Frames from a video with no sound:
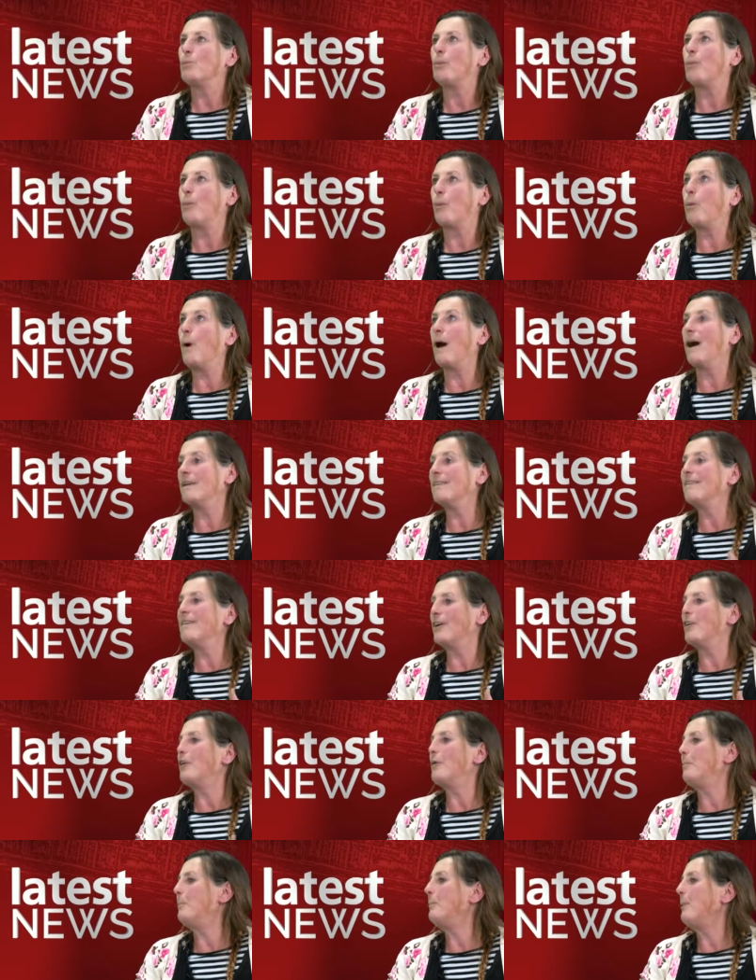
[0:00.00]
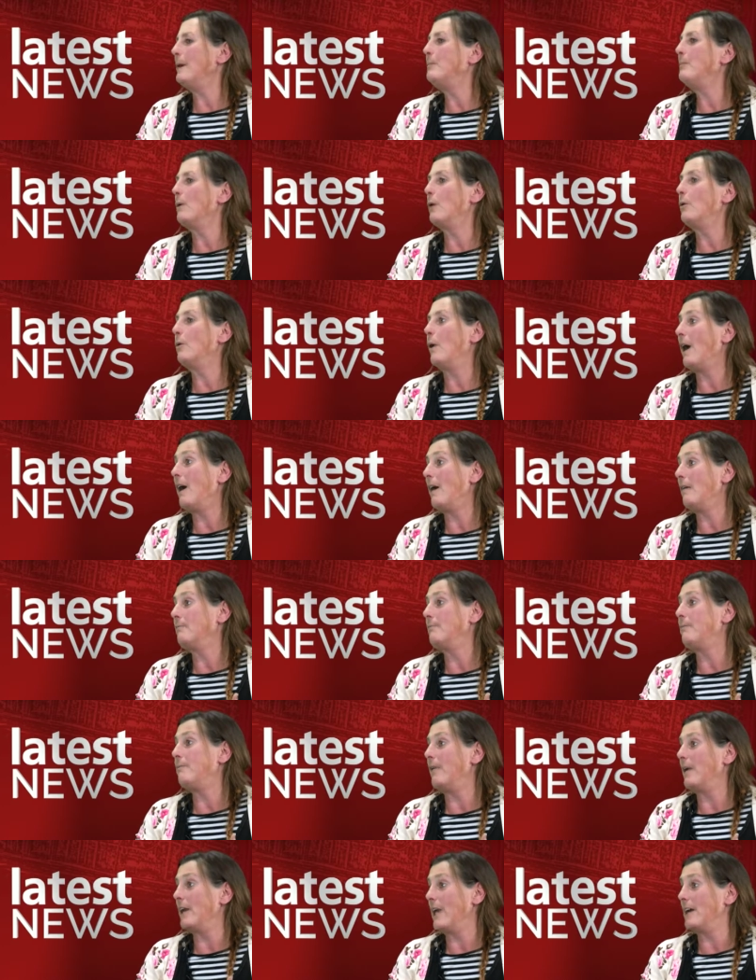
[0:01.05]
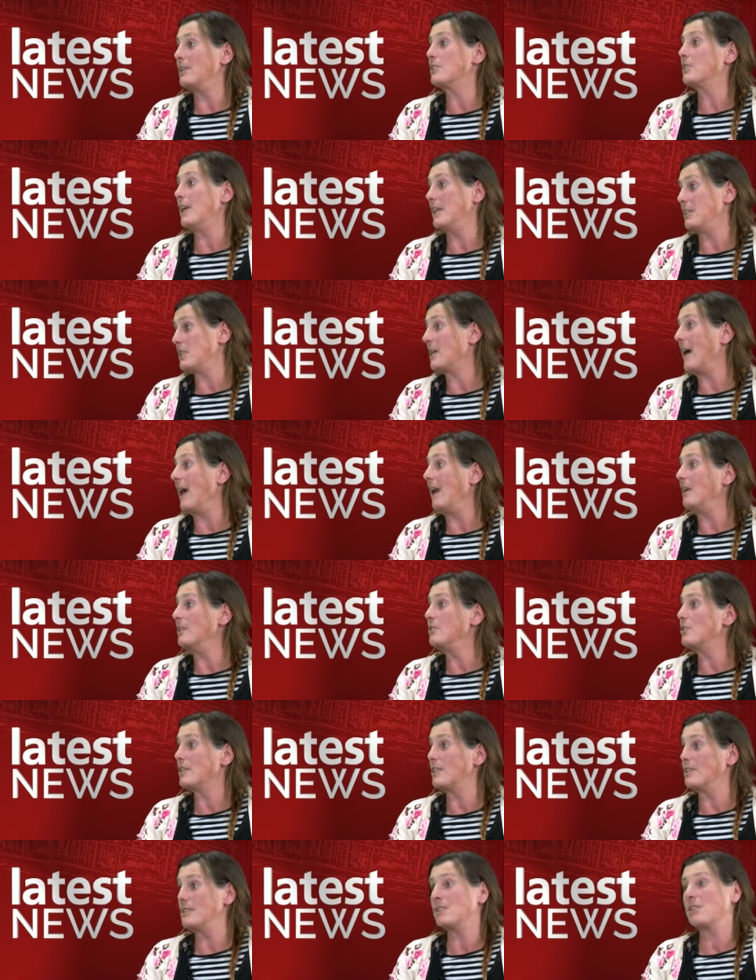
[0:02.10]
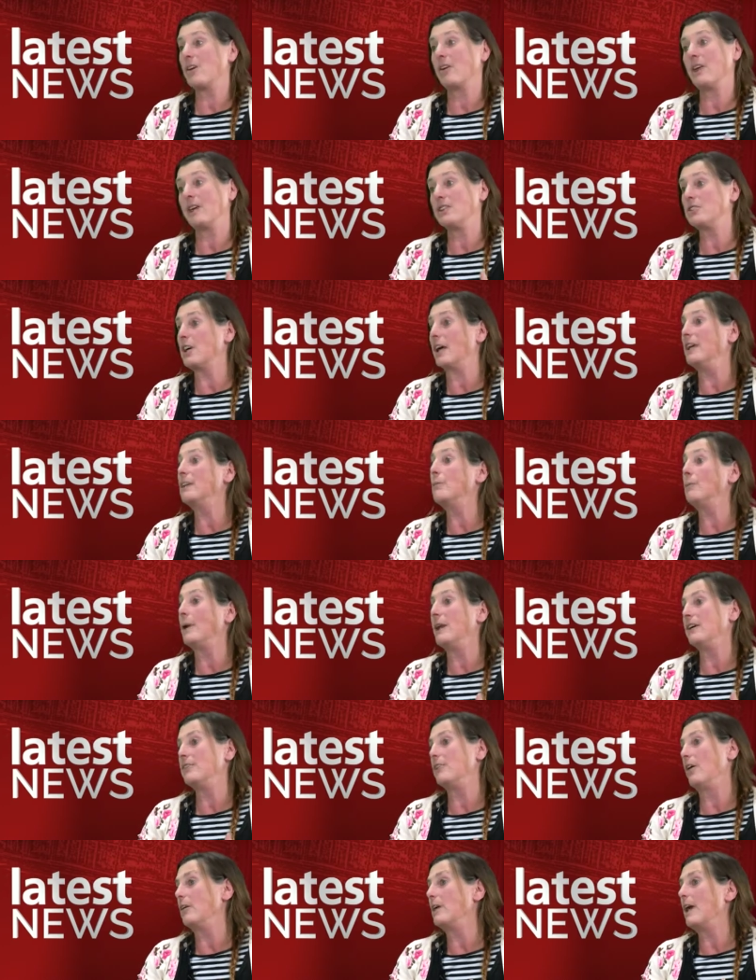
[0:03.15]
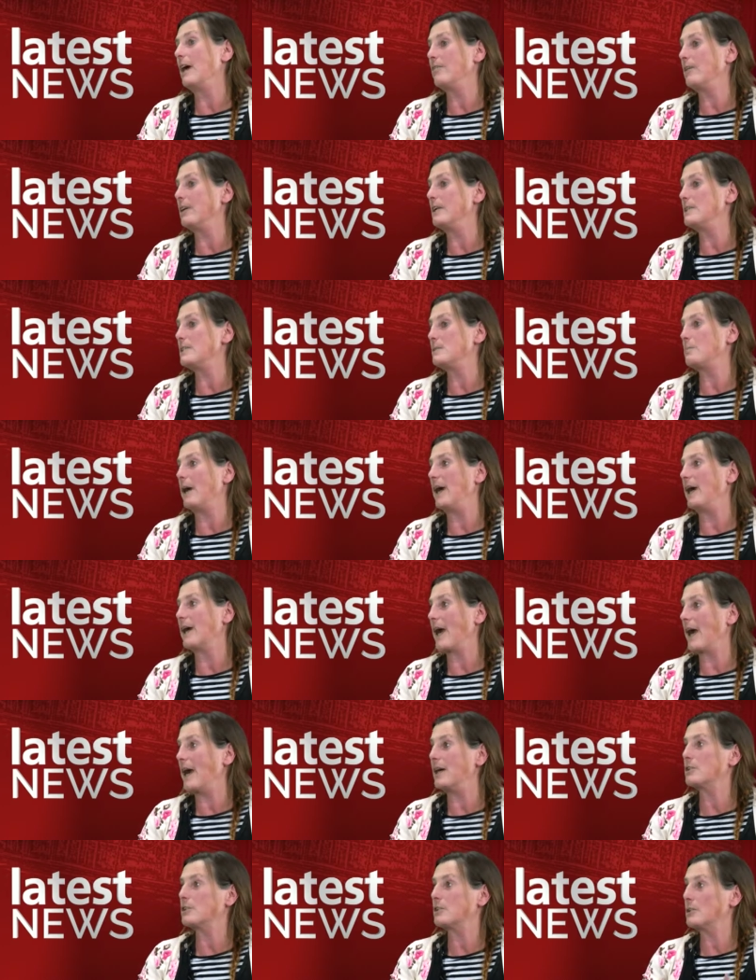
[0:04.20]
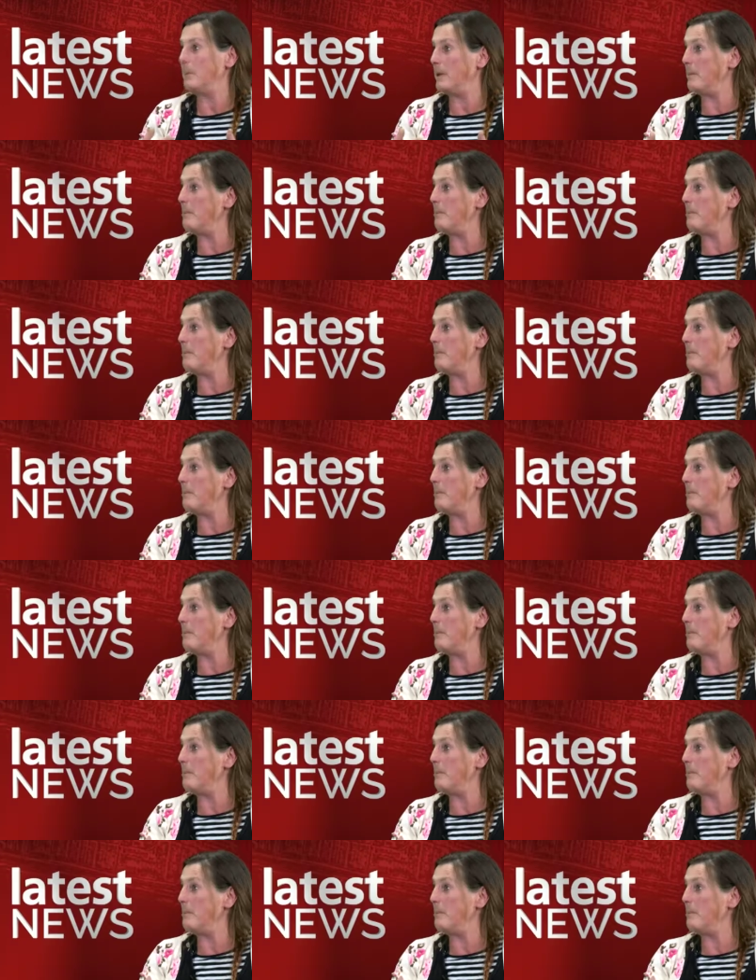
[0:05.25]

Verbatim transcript: One, there are people who are financially challenged, and so they genuinely don't have any spare cash to be